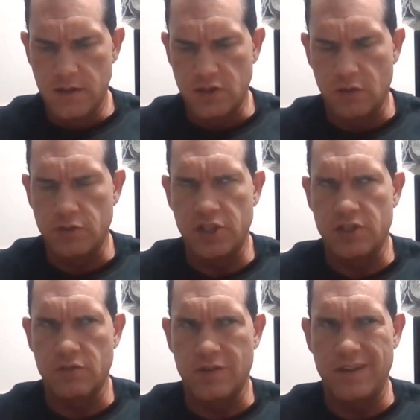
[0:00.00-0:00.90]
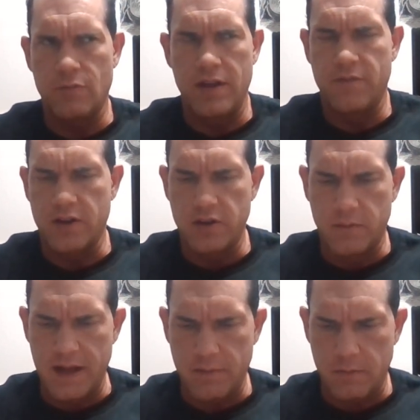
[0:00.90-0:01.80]
So just, okay, why the fuck are you in
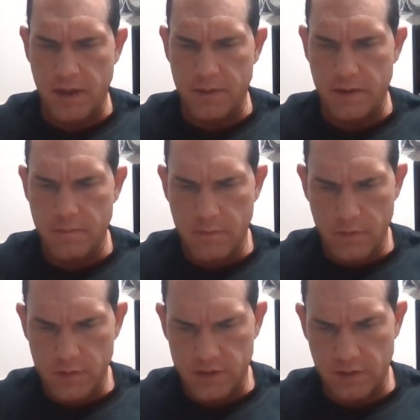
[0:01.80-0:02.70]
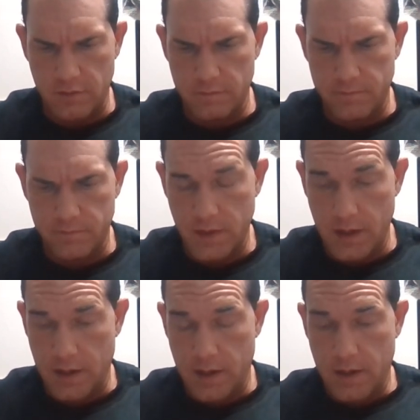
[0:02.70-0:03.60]
a black metal So,
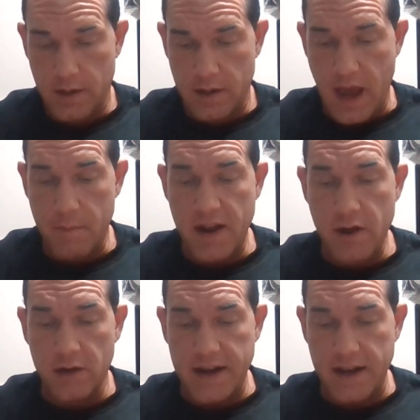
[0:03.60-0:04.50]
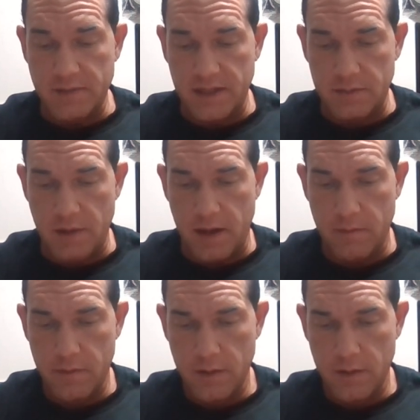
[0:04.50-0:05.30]
yeah, made no goddamn sense to me